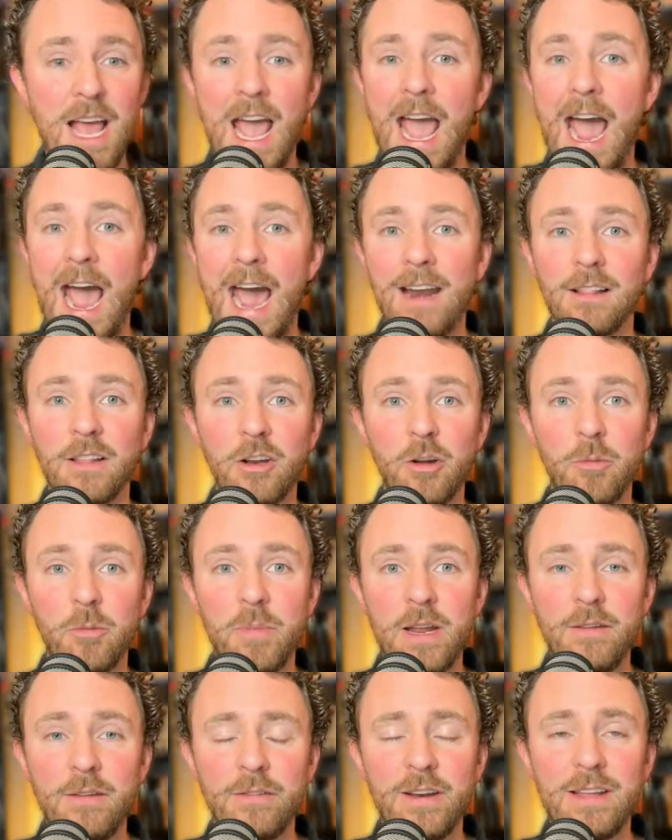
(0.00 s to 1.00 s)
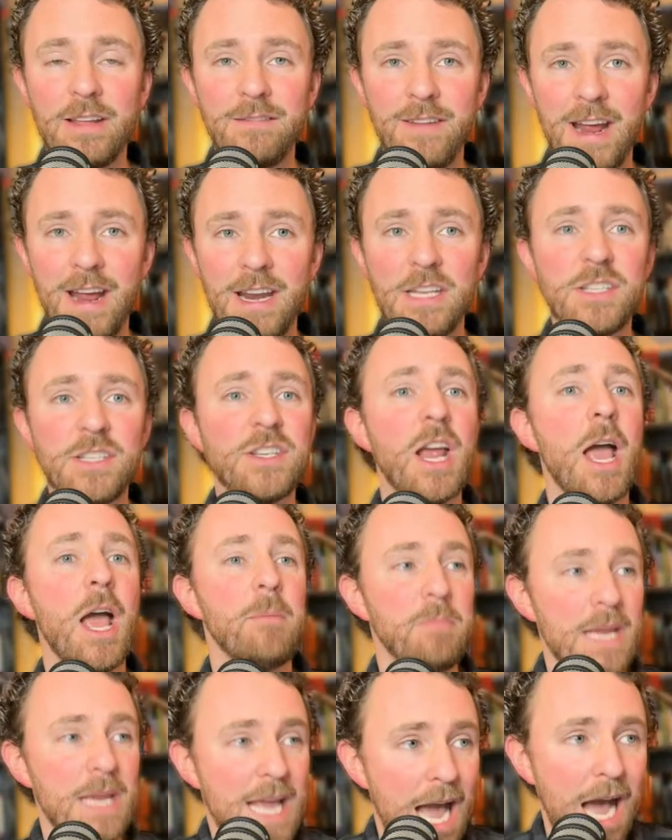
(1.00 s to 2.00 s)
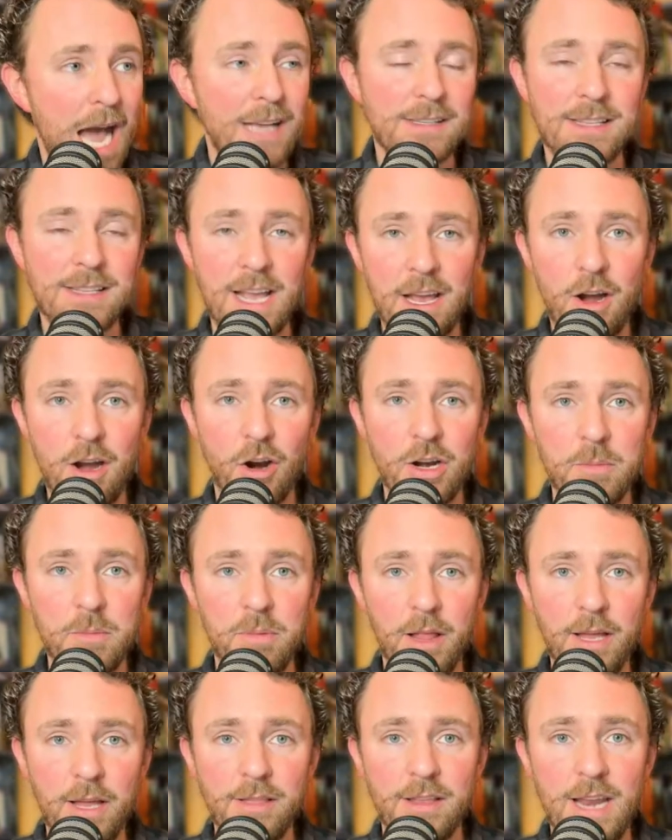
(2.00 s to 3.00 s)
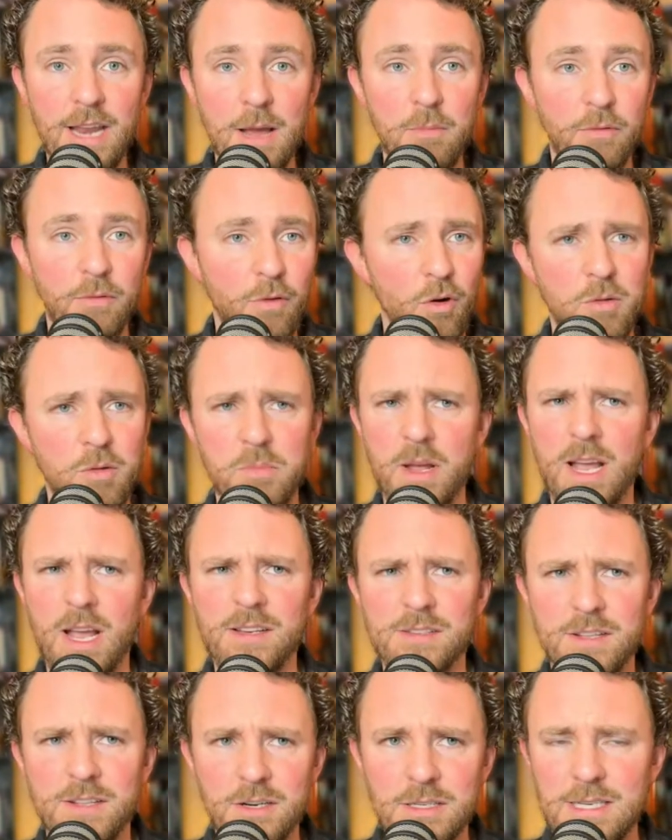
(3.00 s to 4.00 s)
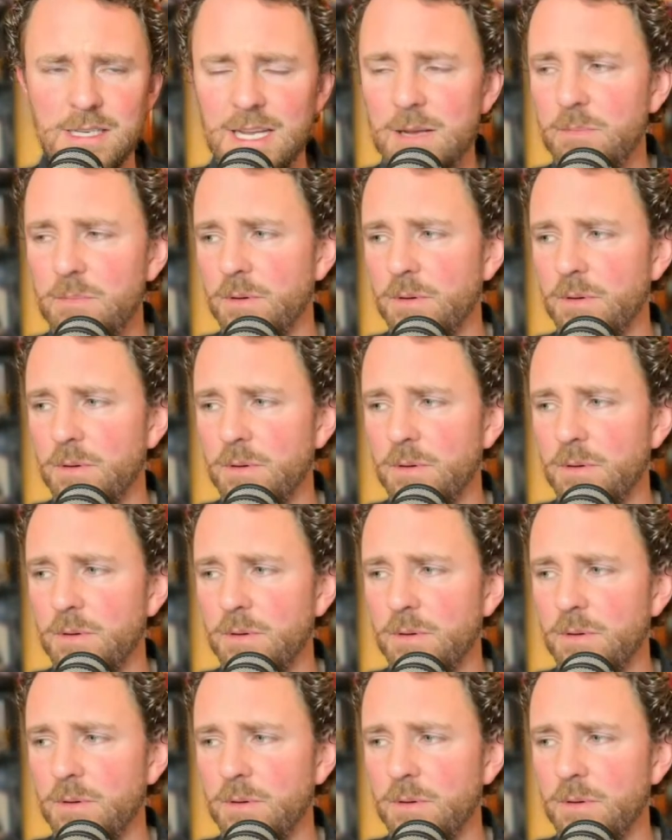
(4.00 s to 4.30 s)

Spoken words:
had a little bit of an advantage because they had already played the day before and because they're deep.